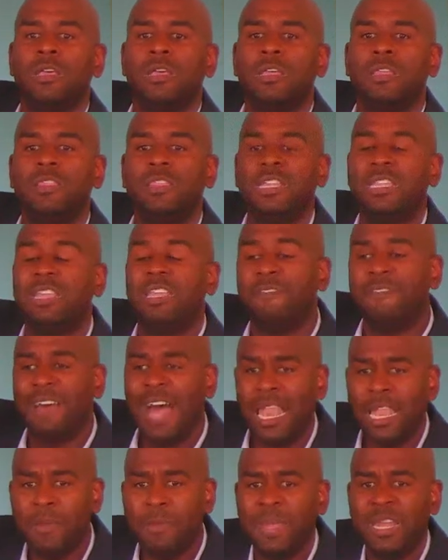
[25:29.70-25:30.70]
the
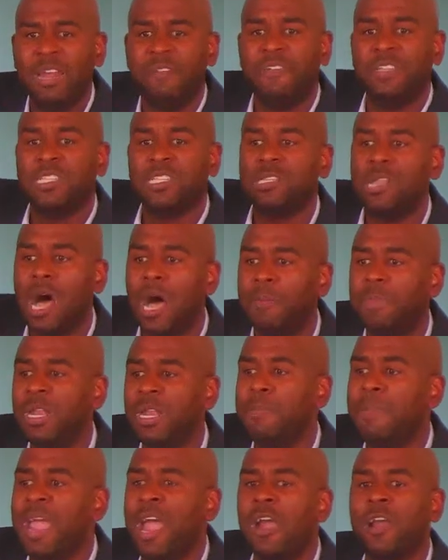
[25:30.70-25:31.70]
development of Islam in
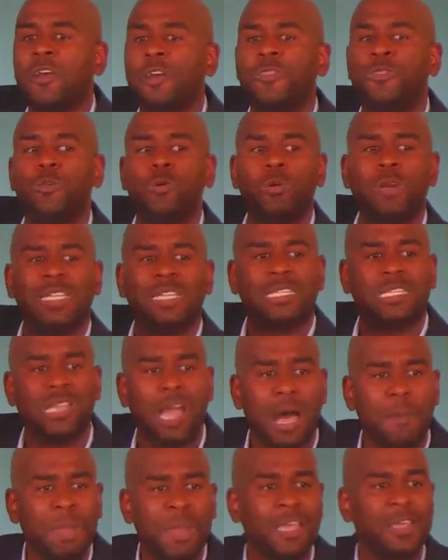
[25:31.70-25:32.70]
America through
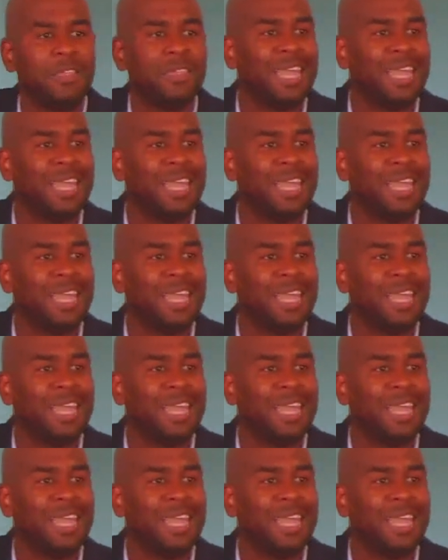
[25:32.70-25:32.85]
Islamic